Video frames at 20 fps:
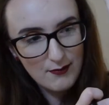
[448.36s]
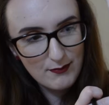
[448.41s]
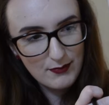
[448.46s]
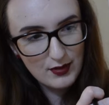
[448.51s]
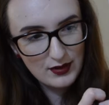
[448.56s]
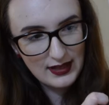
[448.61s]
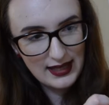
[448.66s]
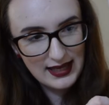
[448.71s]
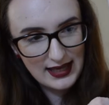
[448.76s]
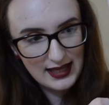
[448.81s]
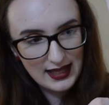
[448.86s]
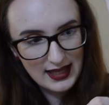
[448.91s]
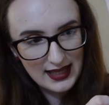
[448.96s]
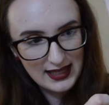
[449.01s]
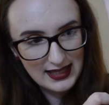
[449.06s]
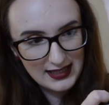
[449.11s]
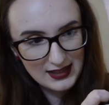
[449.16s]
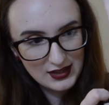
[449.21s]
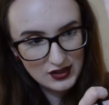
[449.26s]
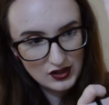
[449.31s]
but like
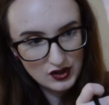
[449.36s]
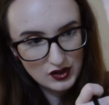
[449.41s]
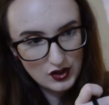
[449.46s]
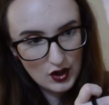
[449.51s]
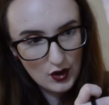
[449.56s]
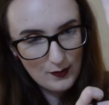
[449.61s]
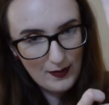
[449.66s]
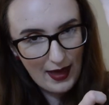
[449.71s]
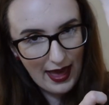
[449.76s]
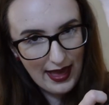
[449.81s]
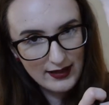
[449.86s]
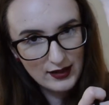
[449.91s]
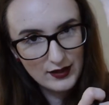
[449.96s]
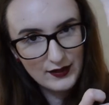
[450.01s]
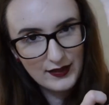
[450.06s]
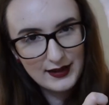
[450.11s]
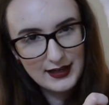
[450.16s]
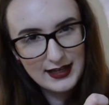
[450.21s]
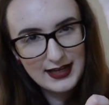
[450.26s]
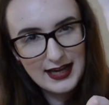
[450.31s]
it's so pale
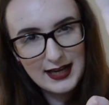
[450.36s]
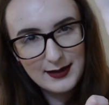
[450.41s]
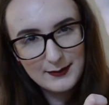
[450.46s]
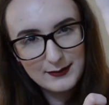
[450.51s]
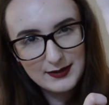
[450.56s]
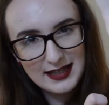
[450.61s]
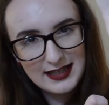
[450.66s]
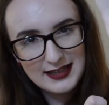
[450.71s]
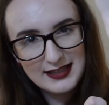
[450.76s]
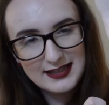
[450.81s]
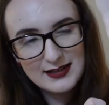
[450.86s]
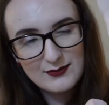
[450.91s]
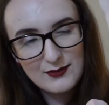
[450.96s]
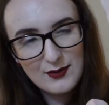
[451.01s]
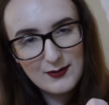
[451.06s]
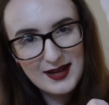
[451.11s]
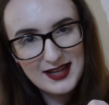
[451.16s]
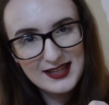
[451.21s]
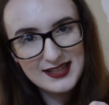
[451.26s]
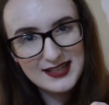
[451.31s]
that it kind of blends in
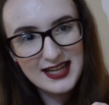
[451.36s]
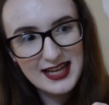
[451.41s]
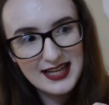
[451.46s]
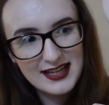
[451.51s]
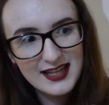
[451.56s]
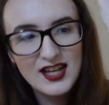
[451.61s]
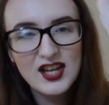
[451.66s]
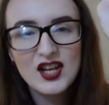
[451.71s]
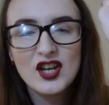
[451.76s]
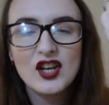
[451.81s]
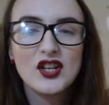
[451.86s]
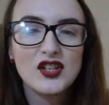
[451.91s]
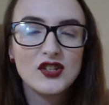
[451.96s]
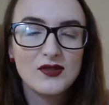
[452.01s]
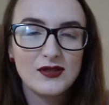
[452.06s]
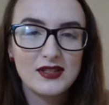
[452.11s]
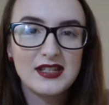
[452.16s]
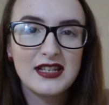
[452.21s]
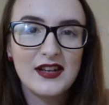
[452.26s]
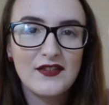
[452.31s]
with my skin, so
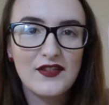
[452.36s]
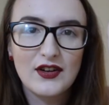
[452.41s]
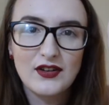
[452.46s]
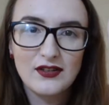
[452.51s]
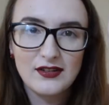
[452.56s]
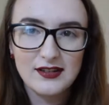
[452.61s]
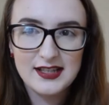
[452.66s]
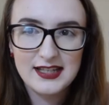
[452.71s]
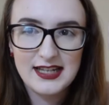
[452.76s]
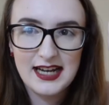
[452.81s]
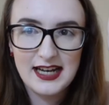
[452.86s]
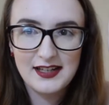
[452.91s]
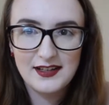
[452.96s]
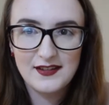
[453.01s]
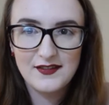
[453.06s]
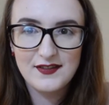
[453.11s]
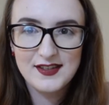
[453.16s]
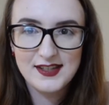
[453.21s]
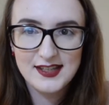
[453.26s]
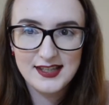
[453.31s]
it's difficult to kind
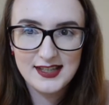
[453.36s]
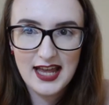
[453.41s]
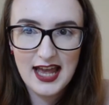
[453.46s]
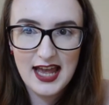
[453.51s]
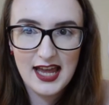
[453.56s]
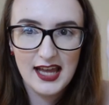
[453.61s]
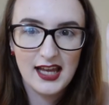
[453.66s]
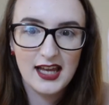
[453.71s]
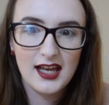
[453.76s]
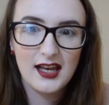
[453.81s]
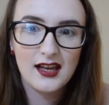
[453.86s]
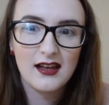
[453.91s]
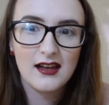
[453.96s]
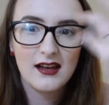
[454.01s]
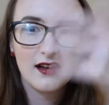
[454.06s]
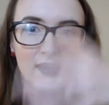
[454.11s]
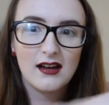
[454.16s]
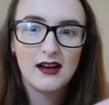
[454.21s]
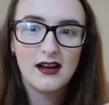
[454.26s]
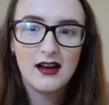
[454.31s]
of say
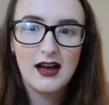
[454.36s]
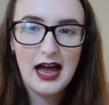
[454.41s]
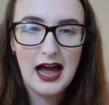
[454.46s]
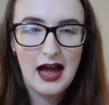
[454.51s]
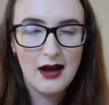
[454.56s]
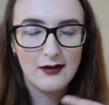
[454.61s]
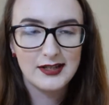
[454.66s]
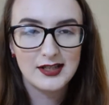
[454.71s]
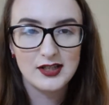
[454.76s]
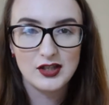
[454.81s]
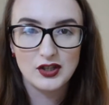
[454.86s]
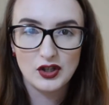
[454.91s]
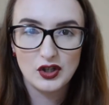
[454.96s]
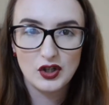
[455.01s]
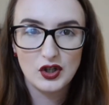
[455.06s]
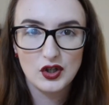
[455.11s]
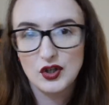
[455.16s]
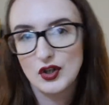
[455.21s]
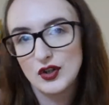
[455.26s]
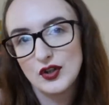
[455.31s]
how it's going to
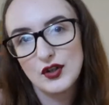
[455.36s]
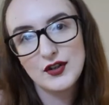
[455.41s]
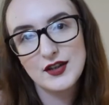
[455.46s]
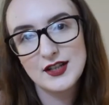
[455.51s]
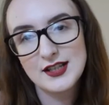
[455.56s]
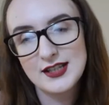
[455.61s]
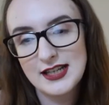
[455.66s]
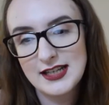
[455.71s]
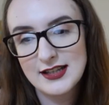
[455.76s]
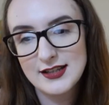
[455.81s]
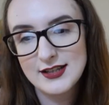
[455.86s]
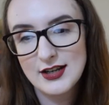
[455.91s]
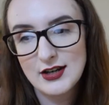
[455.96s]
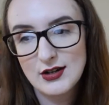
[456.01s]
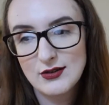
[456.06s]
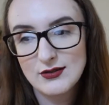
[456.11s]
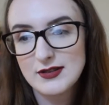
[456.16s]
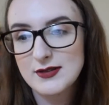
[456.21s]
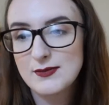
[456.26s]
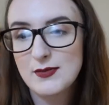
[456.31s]
look on other skin
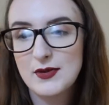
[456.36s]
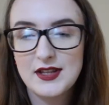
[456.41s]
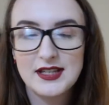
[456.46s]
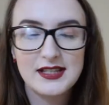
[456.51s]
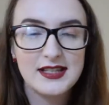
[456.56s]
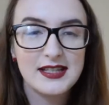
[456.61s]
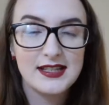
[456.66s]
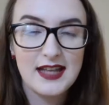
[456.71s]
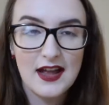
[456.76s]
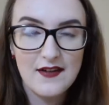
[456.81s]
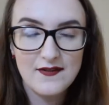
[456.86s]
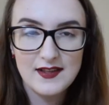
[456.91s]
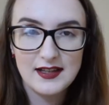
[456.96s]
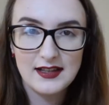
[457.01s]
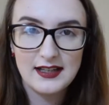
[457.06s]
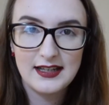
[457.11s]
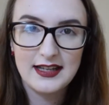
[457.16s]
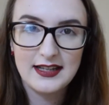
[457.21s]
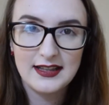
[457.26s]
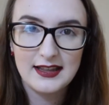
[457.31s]
tones. But this is
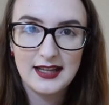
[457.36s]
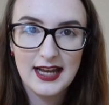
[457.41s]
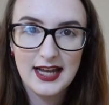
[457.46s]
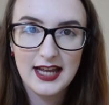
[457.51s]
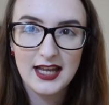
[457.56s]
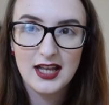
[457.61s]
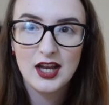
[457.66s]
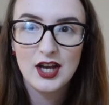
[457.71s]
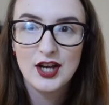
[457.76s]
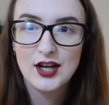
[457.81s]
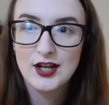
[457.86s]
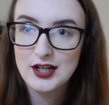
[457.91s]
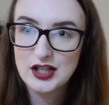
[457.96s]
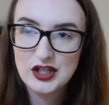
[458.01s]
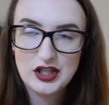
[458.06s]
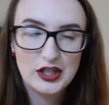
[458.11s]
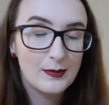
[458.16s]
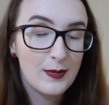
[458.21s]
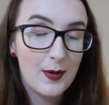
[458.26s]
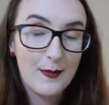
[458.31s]
definitely like a
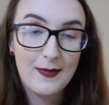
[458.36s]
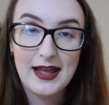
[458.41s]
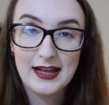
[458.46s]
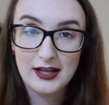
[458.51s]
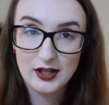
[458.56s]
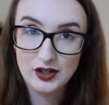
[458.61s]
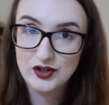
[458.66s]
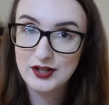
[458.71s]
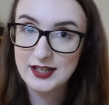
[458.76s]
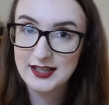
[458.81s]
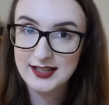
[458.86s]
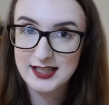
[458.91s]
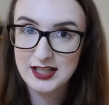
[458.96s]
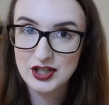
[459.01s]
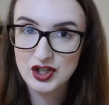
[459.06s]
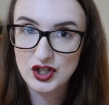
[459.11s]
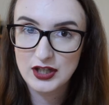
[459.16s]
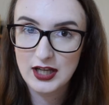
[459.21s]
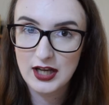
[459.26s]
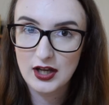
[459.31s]
super pale
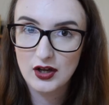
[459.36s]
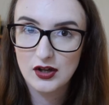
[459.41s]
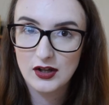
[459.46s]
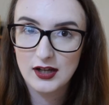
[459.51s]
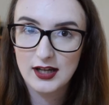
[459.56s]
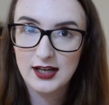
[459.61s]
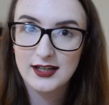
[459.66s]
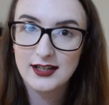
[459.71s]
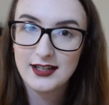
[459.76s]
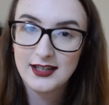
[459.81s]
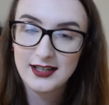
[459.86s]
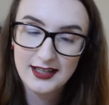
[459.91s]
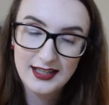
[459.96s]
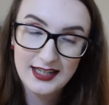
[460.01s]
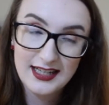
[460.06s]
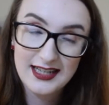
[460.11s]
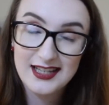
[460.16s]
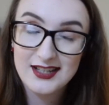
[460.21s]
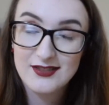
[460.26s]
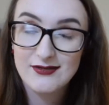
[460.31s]
transition-y colour,
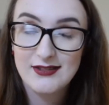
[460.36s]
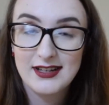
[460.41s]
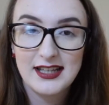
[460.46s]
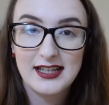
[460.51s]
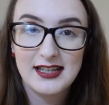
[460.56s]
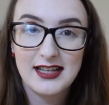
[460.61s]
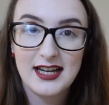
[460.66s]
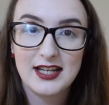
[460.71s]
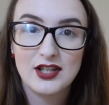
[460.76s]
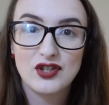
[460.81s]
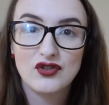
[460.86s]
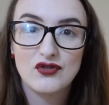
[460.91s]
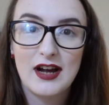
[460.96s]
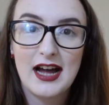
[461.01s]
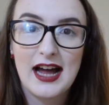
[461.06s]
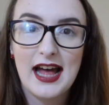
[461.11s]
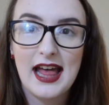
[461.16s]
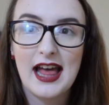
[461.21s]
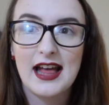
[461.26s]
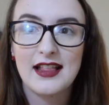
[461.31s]
and it's really nice
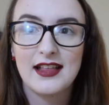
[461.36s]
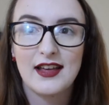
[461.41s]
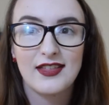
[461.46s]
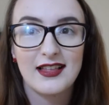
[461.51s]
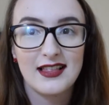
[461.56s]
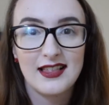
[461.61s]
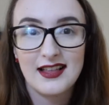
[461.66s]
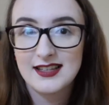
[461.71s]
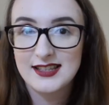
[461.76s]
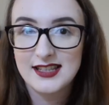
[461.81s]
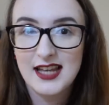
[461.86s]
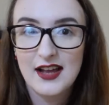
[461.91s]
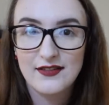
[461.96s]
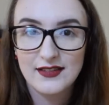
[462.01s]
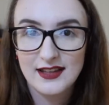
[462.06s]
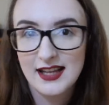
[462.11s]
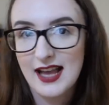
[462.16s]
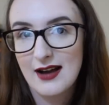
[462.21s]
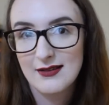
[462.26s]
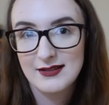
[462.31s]
dry, and I think that's
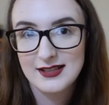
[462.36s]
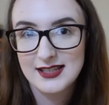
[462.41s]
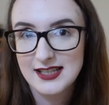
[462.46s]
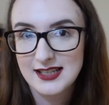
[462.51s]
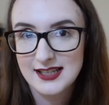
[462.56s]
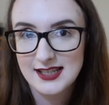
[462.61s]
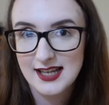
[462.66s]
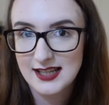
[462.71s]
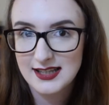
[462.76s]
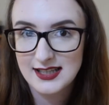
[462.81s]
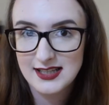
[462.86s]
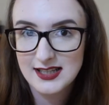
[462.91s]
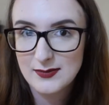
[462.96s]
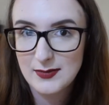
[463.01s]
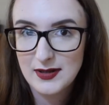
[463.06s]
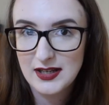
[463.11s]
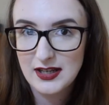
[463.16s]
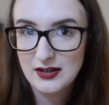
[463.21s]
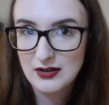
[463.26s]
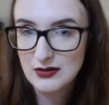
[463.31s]
definitely how it's intended to
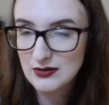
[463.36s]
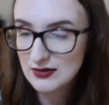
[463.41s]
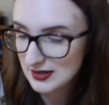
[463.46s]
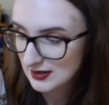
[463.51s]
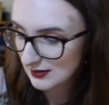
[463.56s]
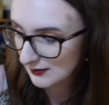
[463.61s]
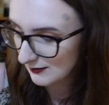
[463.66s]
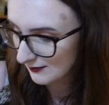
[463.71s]
be used.